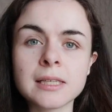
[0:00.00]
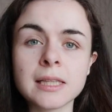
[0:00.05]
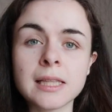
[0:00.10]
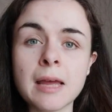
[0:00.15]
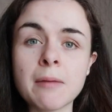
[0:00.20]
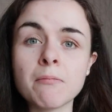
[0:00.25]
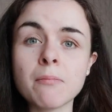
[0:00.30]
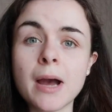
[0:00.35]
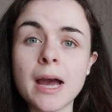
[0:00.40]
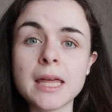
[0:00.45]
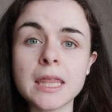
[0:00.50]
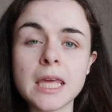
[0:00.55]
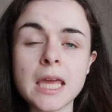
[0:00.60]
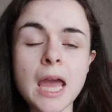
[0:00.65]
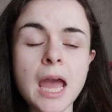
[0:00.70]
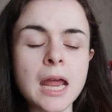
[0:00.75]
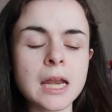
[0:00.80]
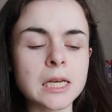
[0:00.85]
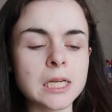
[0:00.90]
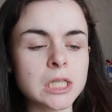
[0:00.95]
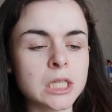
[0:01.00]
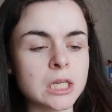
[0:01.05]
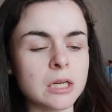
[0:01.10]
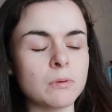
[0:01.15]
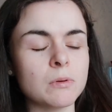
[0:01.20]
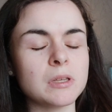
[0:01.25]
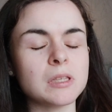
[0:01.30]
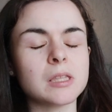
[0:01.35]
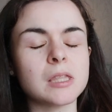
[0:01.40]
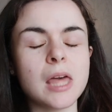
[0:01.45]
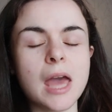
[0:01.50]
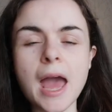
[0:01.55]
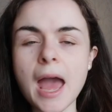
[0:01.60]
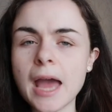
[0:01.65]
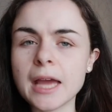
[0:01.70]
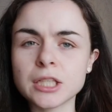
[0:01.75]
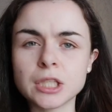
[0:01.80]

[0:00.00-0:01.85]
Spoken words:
and then by the end she was there,